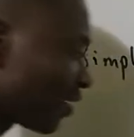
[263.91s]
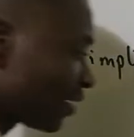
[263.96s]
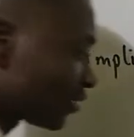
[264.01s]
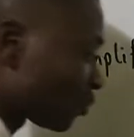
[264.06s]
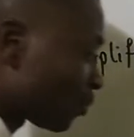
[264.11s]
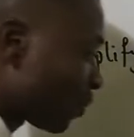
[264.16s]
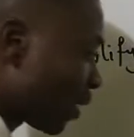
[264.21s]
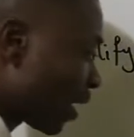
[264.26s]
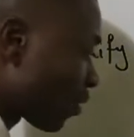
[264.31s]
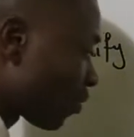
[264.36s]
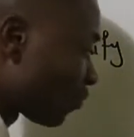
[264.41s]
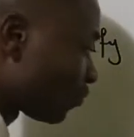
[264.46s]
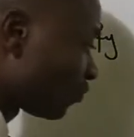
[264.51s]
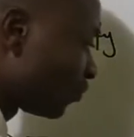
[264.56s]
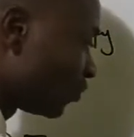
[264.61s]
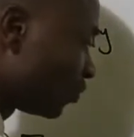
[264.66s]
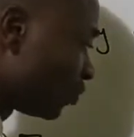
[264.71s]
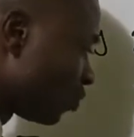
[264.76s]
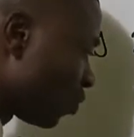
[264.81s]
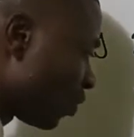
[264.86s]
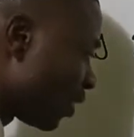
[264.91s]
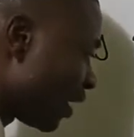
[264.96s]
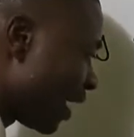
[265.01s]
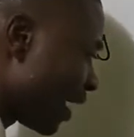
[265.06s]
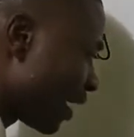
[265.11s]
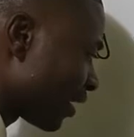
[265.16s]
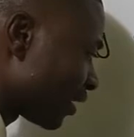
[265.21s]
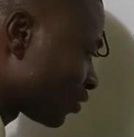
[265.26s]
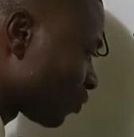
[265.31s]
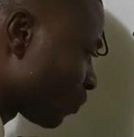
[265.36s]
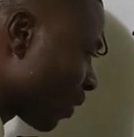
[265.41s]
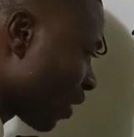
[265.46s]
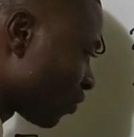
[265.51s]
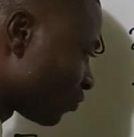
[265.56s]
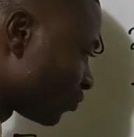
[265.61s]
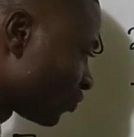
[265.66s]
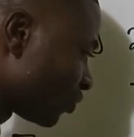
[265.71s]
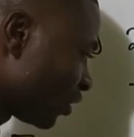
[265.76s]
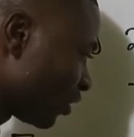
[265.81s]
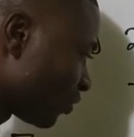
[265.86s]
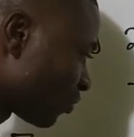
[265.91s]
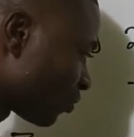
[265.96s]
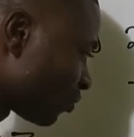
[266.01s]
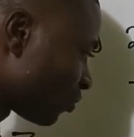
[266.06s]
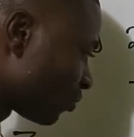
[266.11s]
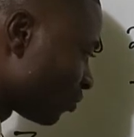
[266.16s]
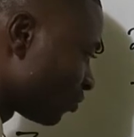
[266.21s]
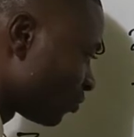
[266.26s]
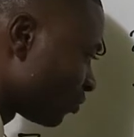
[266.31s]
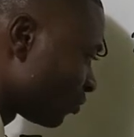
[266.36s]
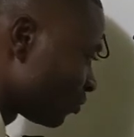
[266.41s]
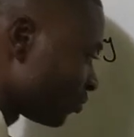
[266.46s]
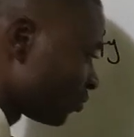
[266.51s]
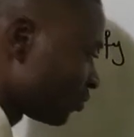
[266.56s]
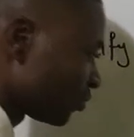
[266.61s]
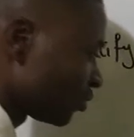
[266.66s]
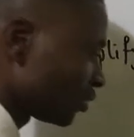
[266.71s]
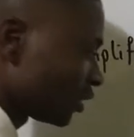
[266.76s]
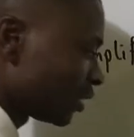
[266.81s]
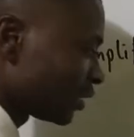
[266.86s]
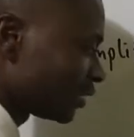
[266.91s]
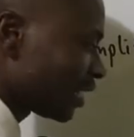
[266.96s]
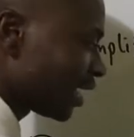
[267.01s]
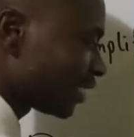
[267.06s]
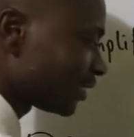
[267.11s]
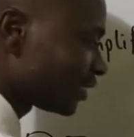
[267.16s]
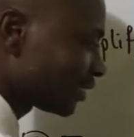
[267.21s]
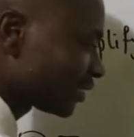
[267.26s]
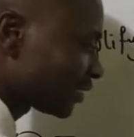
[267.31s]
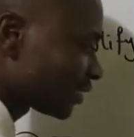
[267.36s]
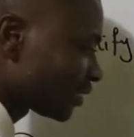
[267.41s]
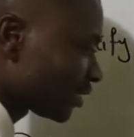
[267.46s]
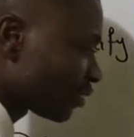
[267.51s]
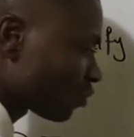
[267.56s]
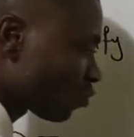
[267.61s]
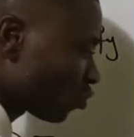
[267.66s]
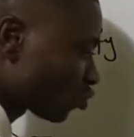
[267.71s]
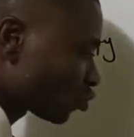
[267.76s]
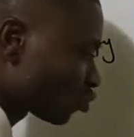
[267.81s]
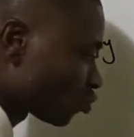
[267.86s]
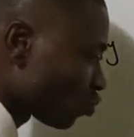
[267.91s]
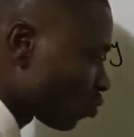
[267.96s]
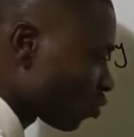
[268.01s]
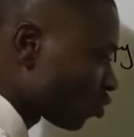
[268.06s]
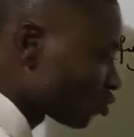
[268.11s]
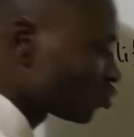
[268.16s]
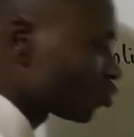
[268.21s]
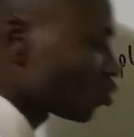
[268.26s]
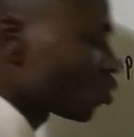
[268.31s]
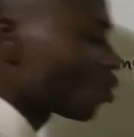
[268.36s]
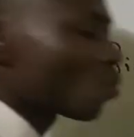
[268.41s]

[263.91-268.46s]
raised to the power of, a raised to the power of 0, that this is equals to what?